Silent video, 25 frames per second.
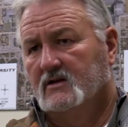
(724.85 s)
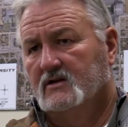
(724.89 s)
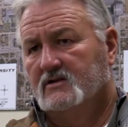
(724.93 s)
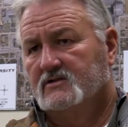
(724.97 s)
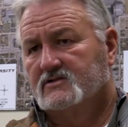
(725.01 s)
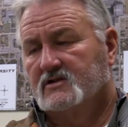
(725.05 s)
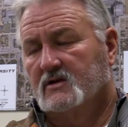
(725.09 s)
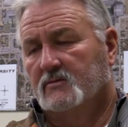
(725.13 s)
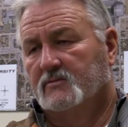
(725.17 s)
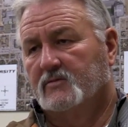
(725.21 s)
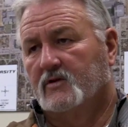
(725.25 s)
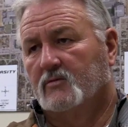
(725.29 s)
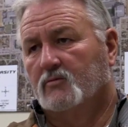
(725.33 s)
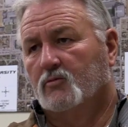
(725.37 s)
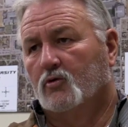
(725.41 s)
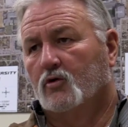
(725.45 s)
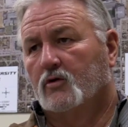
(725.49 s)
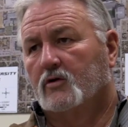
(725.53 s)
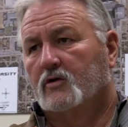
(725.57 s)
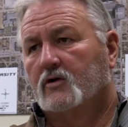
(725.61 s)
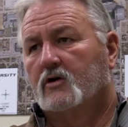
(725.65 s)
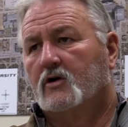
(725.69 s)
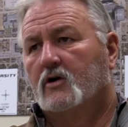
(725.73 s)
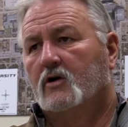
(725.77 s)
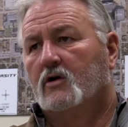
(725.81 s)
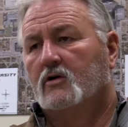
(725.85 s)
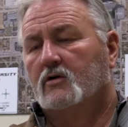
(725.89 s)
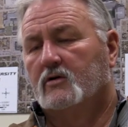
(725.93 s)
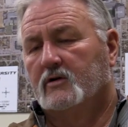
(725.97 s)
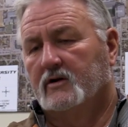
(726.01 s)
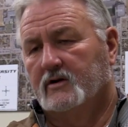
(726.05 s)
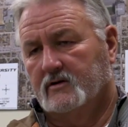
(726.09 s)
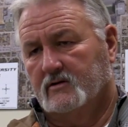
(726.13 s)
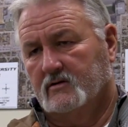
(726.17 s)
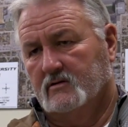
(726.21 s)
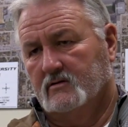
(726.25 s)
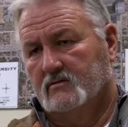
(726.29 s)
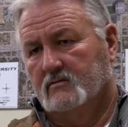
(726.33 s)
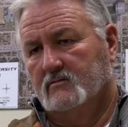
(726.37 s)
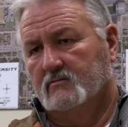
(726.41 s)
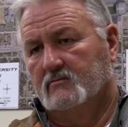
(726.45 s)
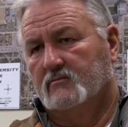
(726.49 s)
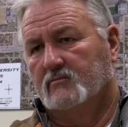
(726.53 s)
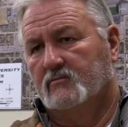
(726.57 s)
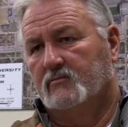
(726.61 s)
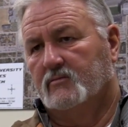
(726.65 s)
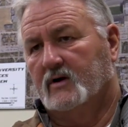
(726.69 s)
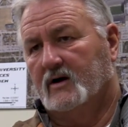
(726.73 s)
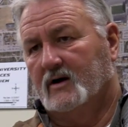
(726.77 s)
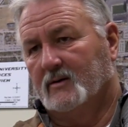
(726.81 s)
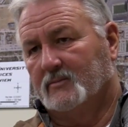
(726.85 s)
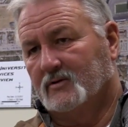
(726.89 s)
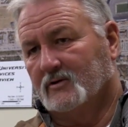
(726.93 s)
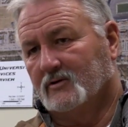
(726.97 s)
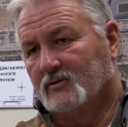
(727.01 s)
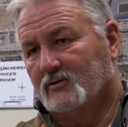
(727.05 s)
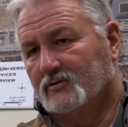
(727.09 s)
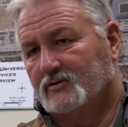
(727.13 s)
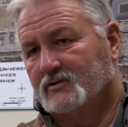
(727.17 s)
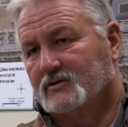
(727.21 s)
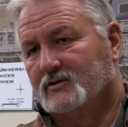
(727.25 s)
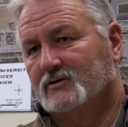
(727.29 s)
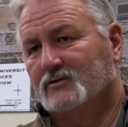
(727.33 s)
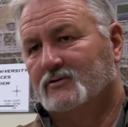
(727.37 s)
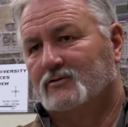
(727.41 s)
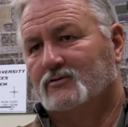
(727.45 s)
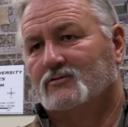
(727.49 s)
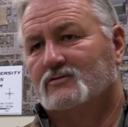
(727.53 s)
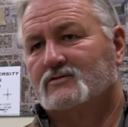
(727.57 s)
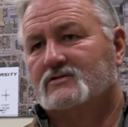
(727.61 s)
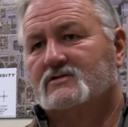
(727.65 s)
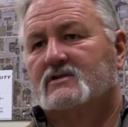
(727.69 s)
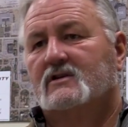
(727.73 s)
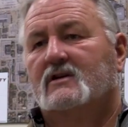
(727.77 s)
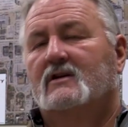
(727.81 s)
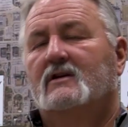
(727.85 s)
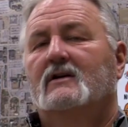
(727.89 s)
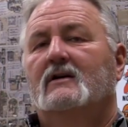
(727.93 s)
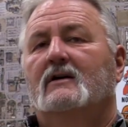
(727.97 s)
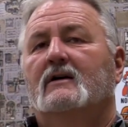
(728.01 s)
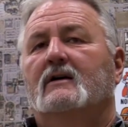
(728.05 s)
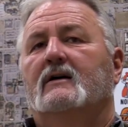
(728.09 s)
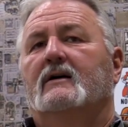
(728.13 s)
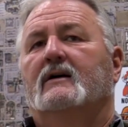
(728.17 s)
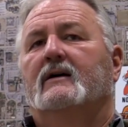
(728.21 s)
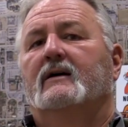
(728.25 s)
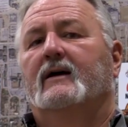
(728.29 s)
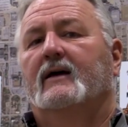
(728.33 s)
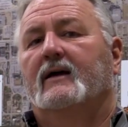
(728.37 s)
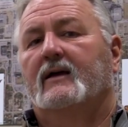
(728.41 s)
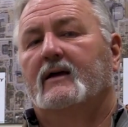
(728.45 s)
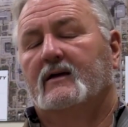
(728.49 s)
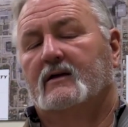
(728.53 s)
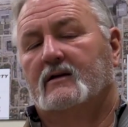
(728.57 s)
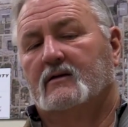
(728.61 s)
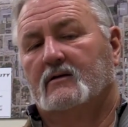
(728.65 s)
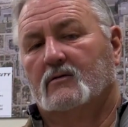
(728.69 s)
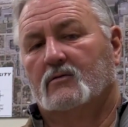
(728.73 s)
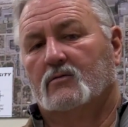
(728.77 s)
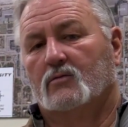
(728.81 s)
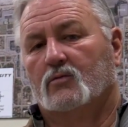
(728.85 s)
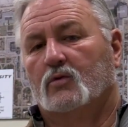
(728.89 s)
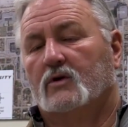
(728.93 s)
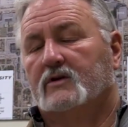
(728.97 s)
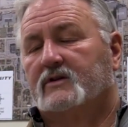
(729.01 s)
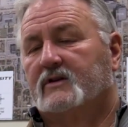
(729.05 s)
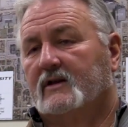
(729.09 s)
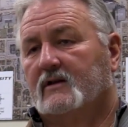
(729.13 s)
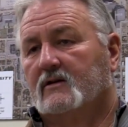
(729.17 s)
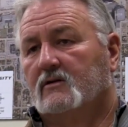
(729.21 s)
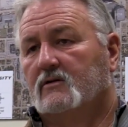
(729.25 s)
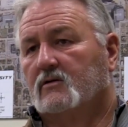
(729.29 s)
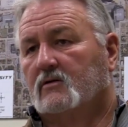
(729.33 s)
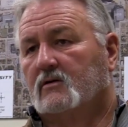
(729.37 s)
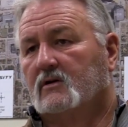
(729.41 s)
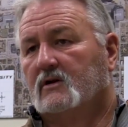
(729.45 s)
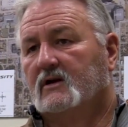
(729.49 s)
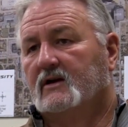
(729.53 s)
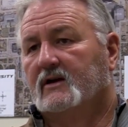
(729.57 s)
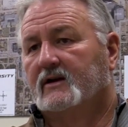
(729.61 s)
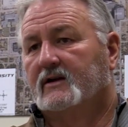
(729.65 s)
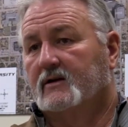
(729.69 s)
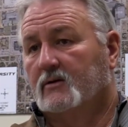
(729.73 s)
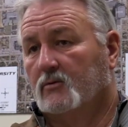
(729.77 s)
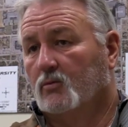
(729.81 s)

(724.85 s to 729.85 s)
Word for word: some of the more current popular tunes and what that looked like.